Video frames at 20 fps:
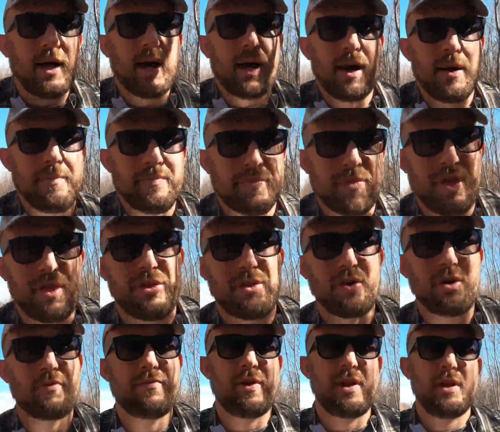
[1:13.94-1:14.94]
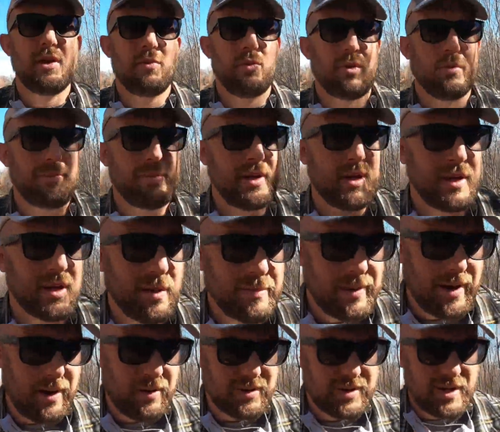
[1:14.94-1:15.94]
The third video will be
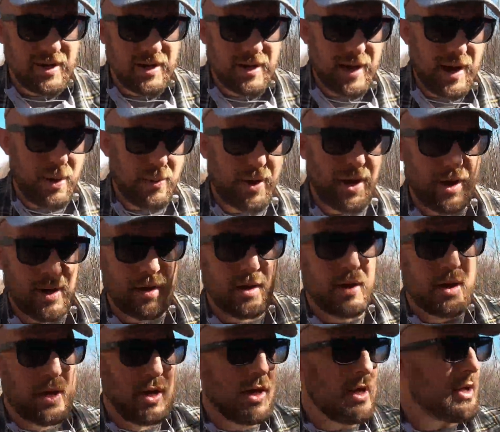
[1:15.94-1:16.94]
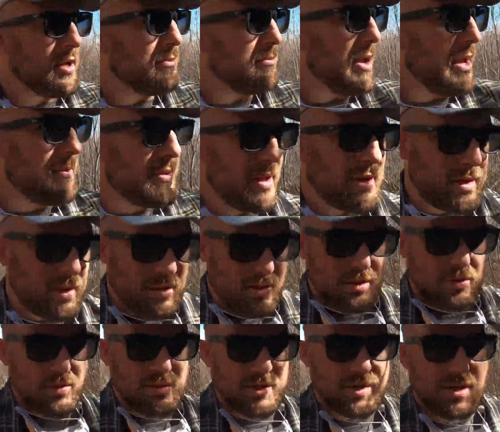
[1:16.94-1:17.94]
about how I maybe
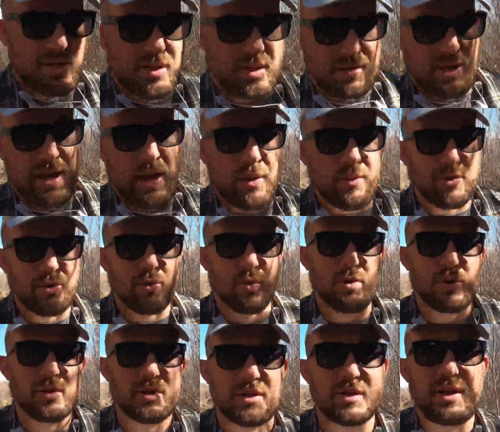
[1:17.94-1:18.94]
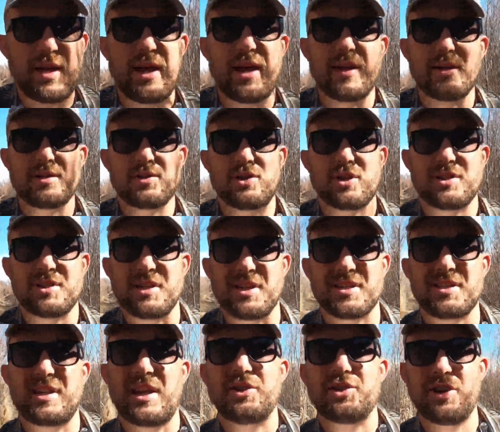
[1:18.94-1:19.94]
use the outdoors as just an
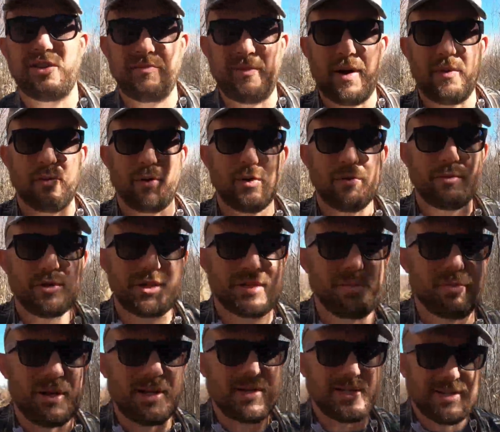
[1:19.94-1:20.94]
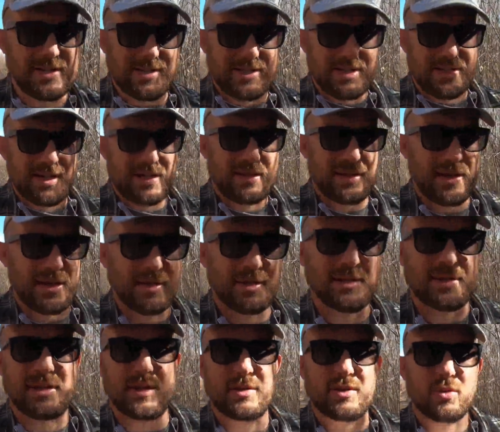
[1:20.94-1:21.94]
extension of my room, just a place to sit that
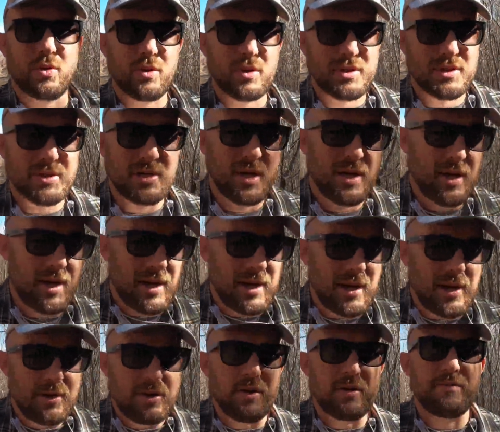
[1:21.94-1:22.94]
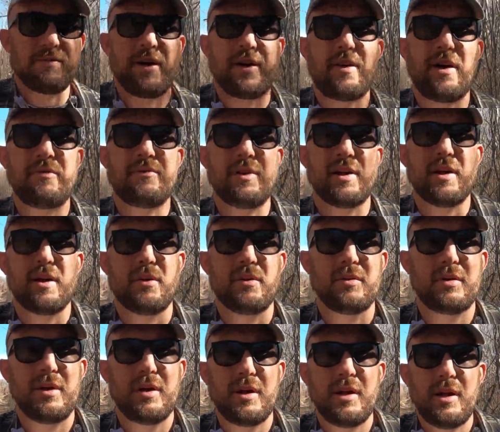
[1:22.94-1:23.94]
isn't indoors. You can find that
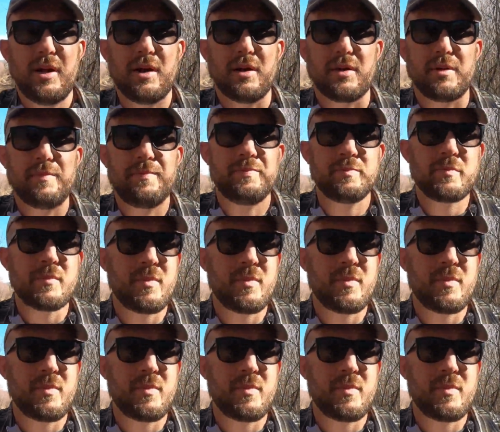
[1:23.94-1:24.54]
video here.